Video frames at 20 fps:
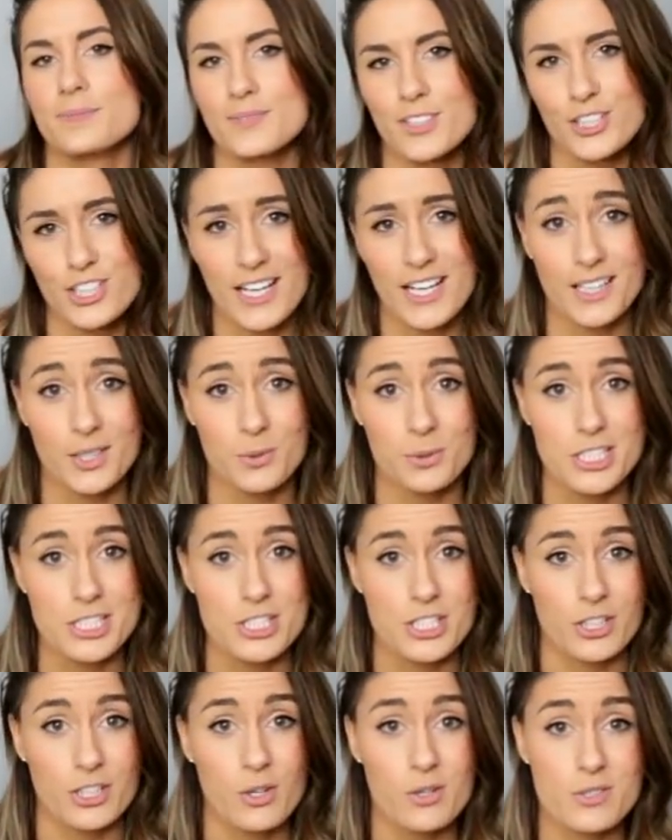You're not gonna
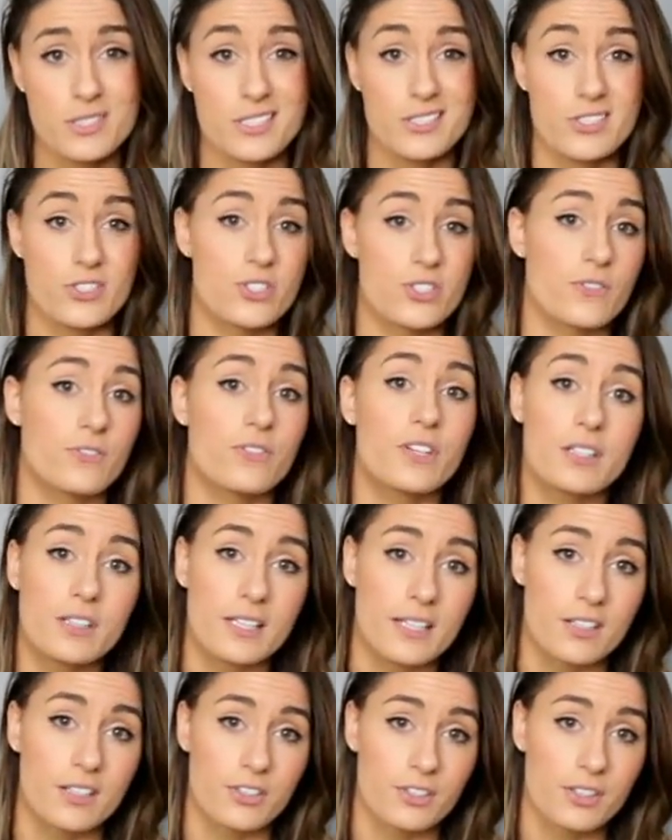reach your goals because you're
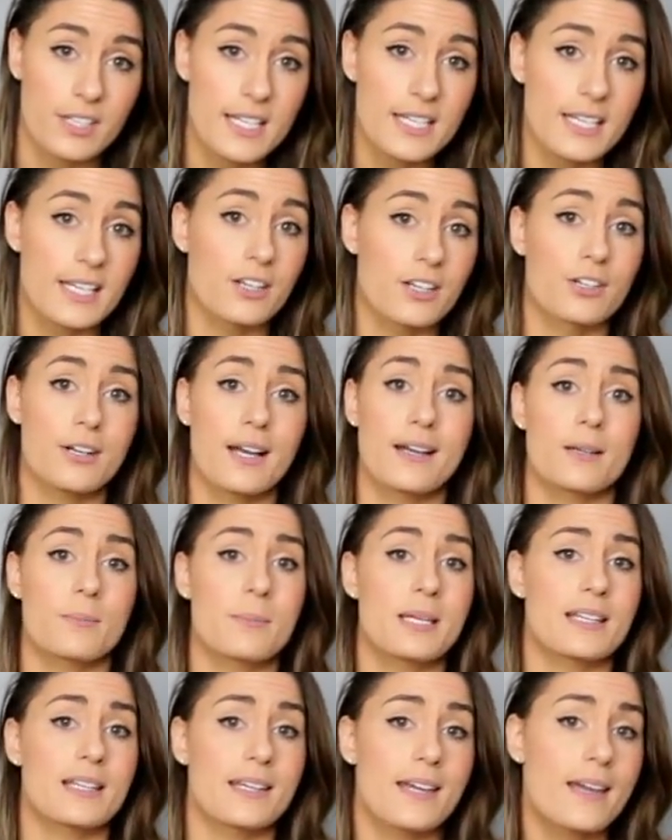severely under eating. You're not gonna
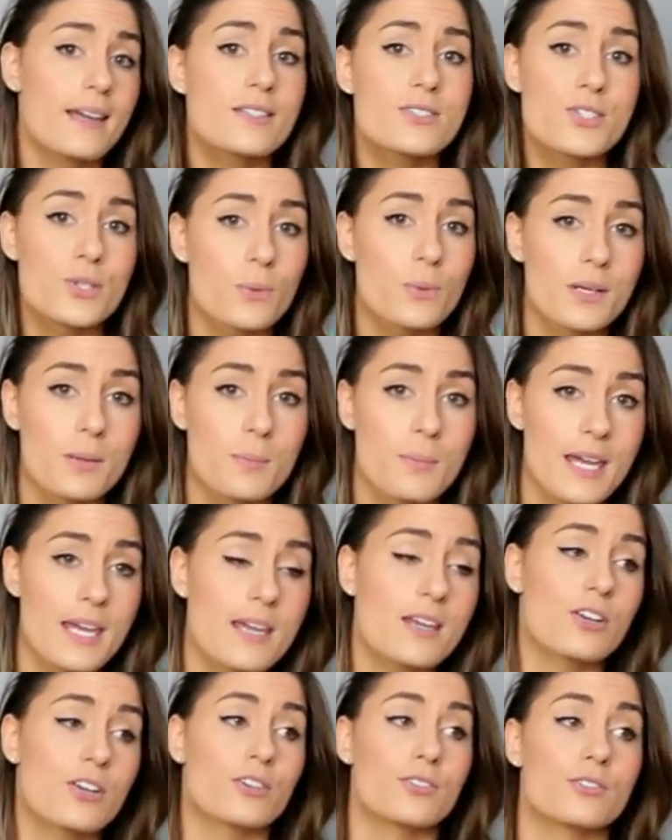make the gains you want to
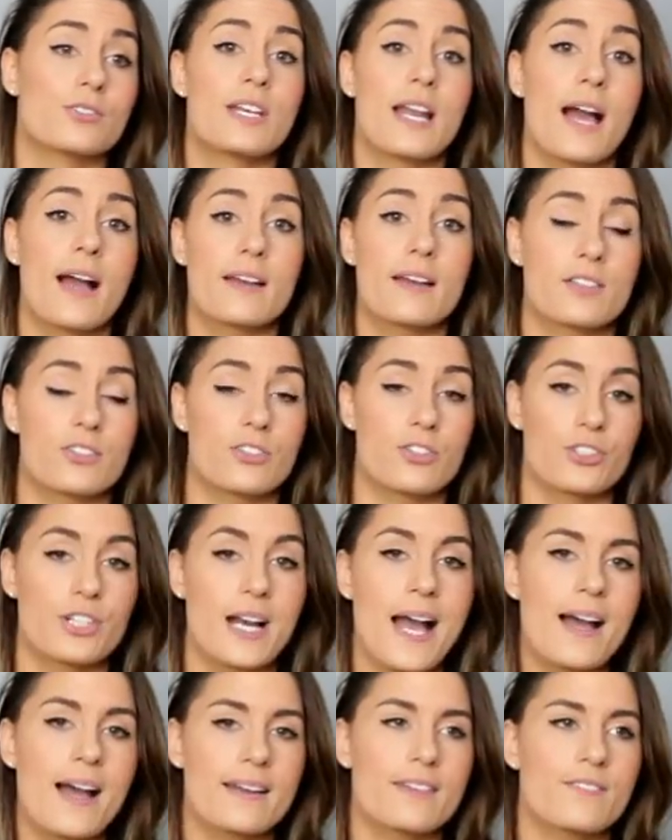make. You're not you're
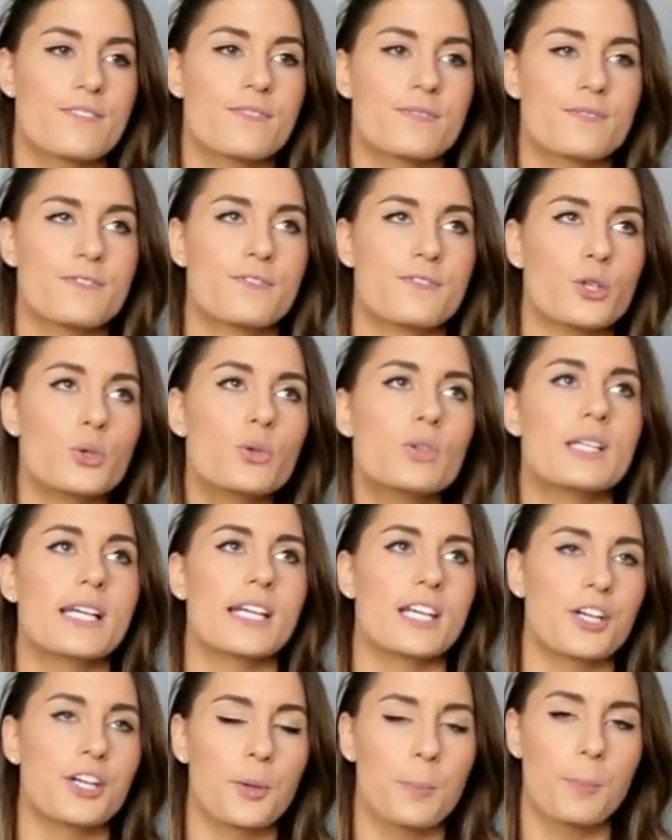not
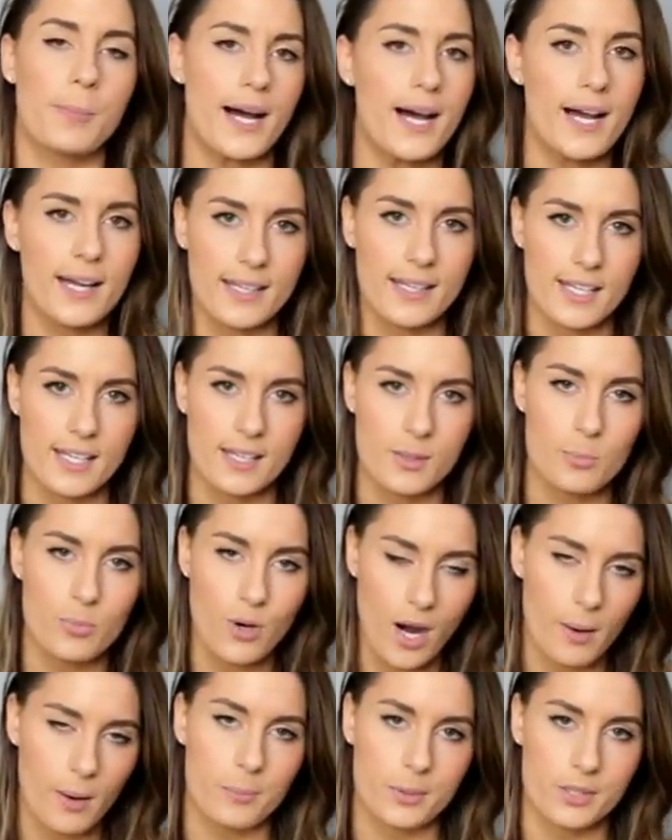fueling your body
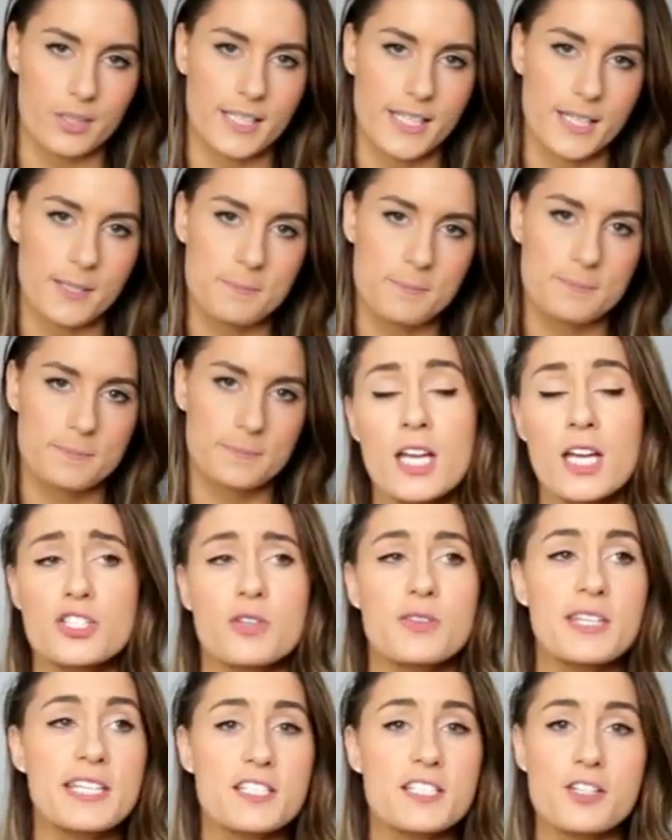properly.
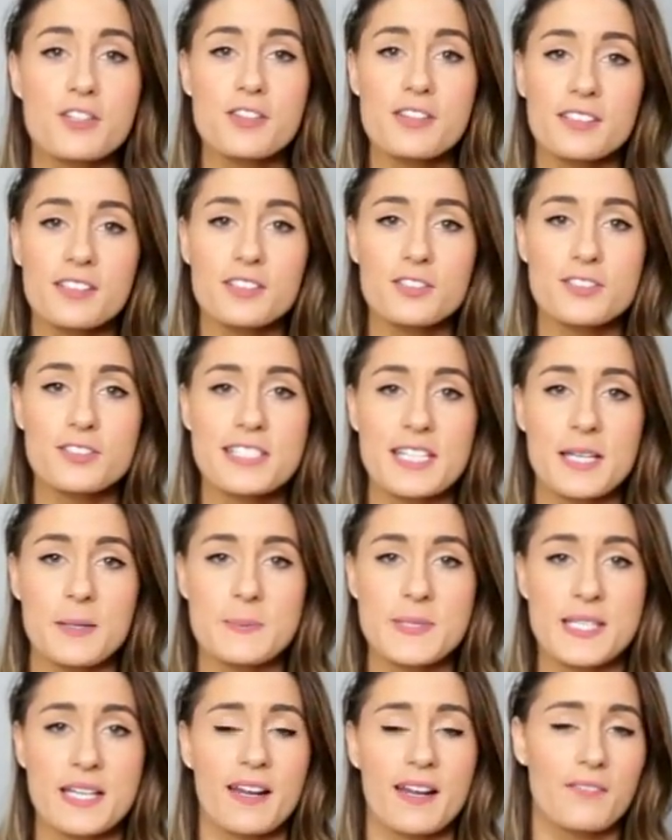So these are the little
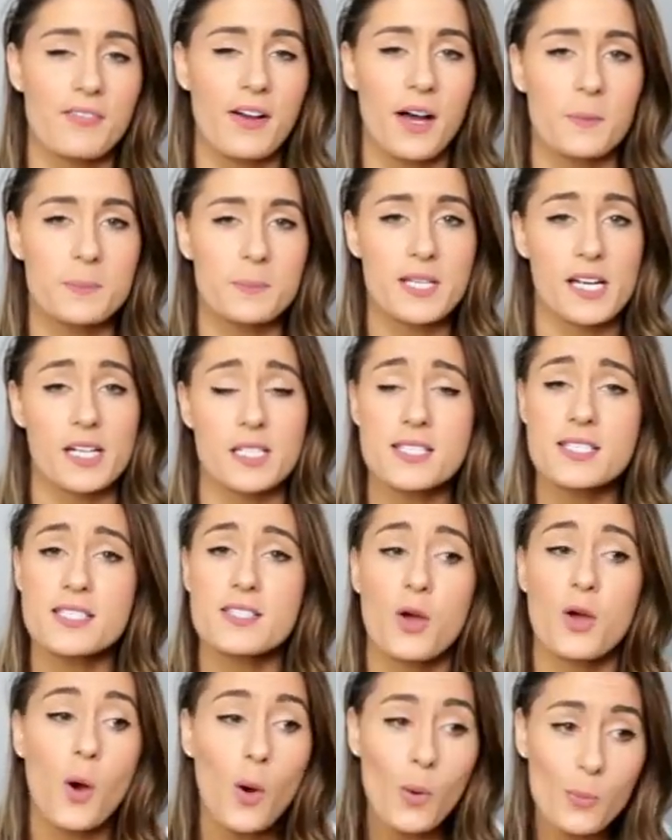tips that have helped
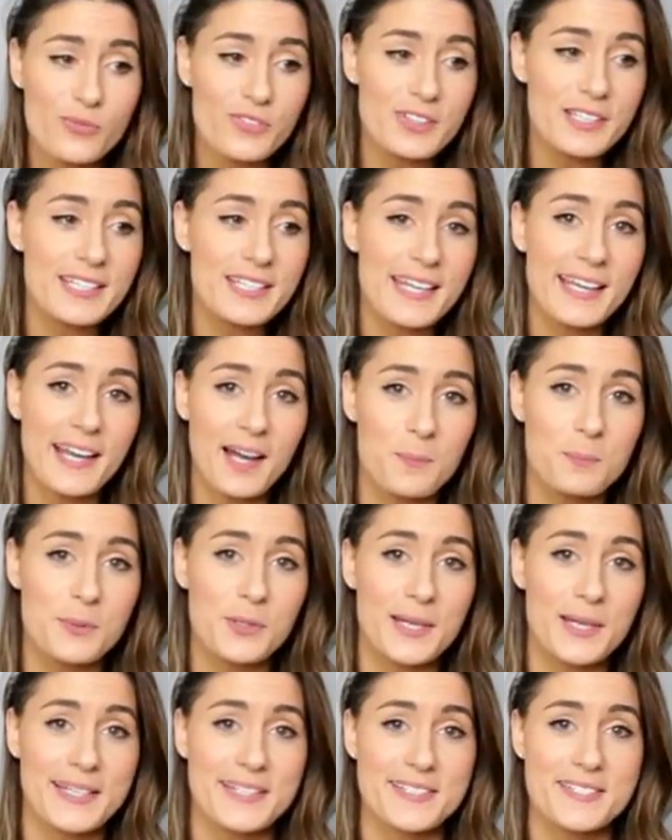us. Hopefully they help
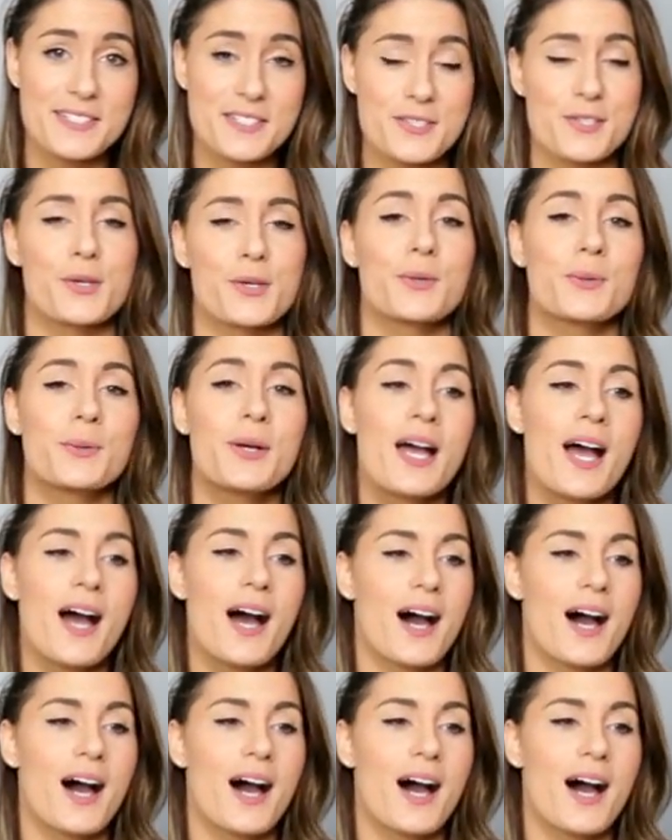you guys too.